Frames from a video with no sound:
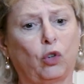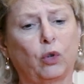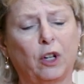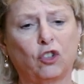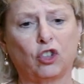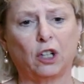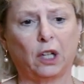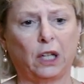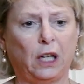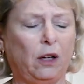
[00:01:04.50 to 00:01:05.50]

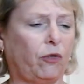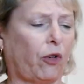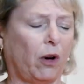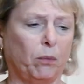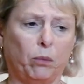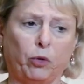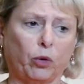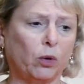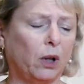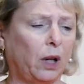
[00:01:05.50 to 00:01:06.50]
traditionally
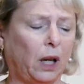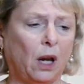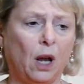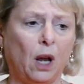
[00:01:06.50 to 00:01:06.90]
certainly